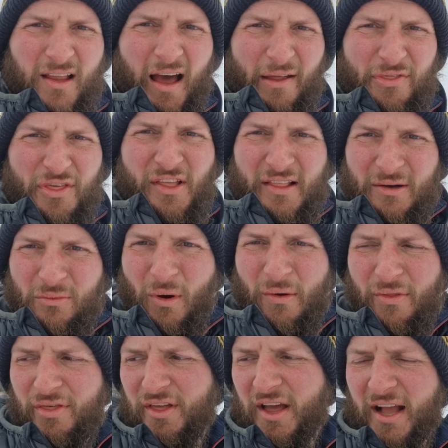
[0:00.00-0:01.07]
I think the one
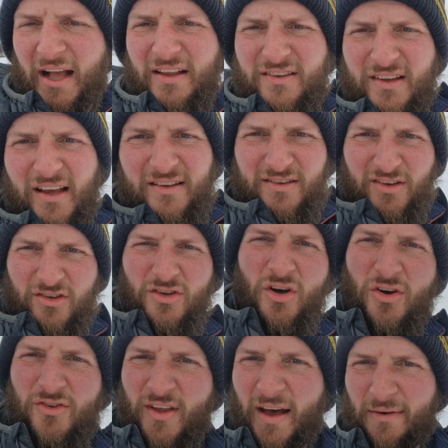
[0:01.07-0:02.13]
thing against it is the
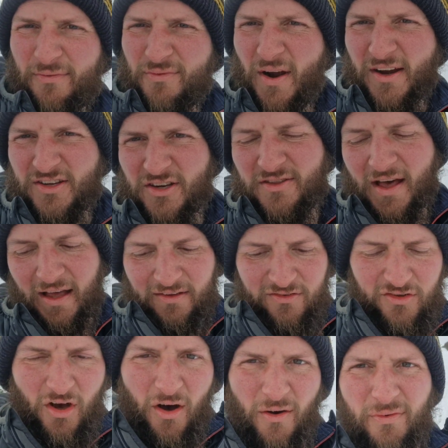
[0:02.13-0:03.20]
snow's that fresh and that
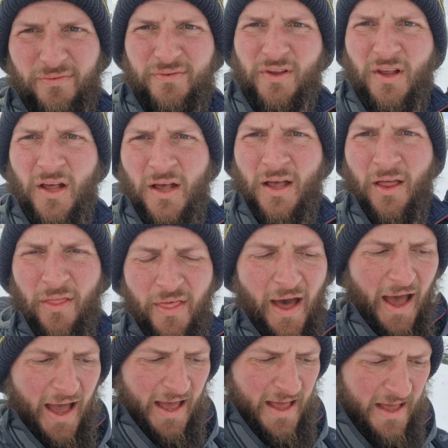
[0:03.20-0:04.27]
soft
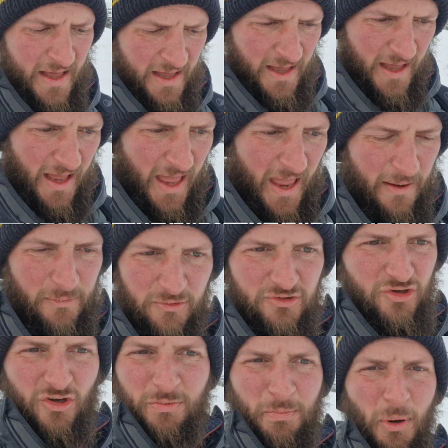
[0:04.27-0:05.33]
that it was
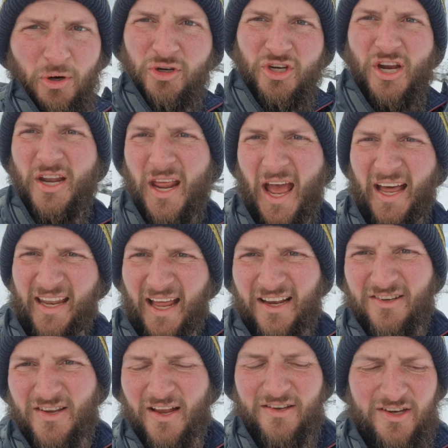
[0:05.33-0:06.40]
just pushing. It hadn't
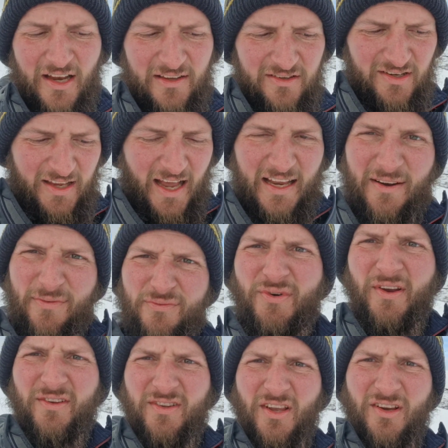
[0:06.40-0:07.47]
actually had a chance to kind of
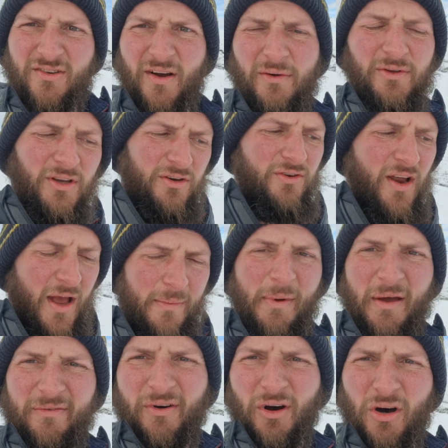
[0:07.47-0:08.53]
freeze to the ground and create a bit
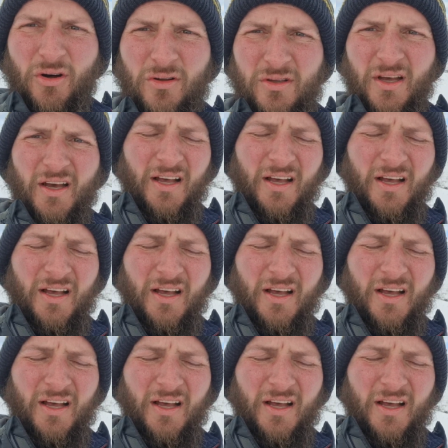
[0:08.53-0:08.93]
of a hold.